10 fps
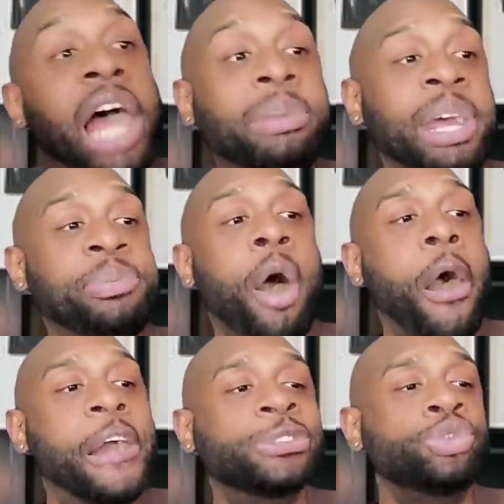That's the best
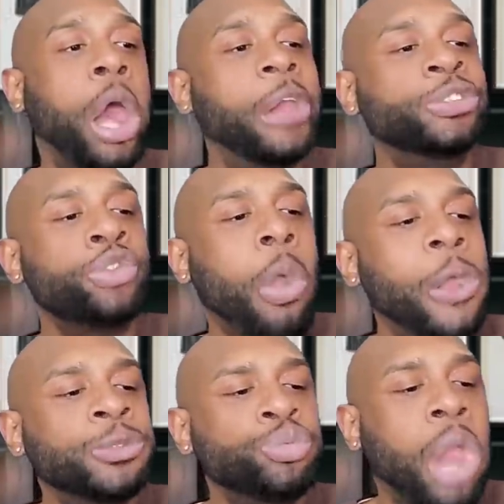part.
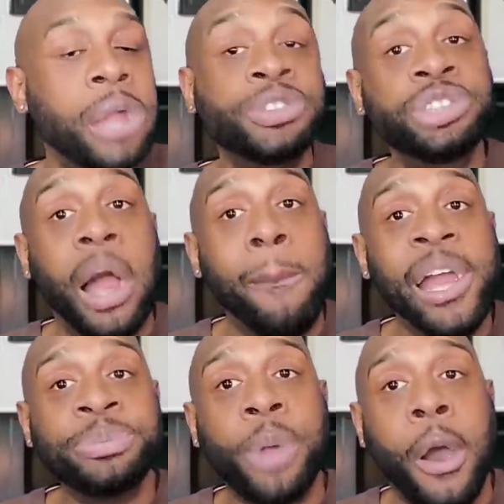The
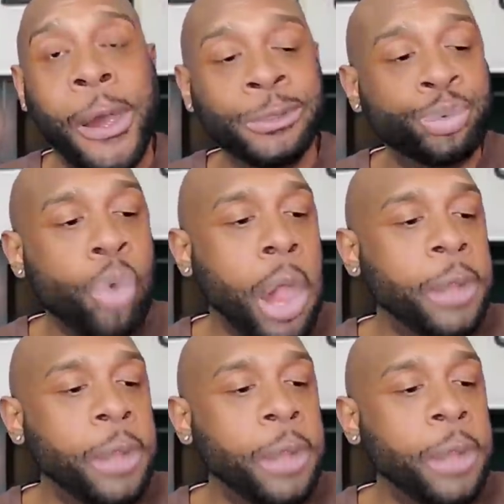best part.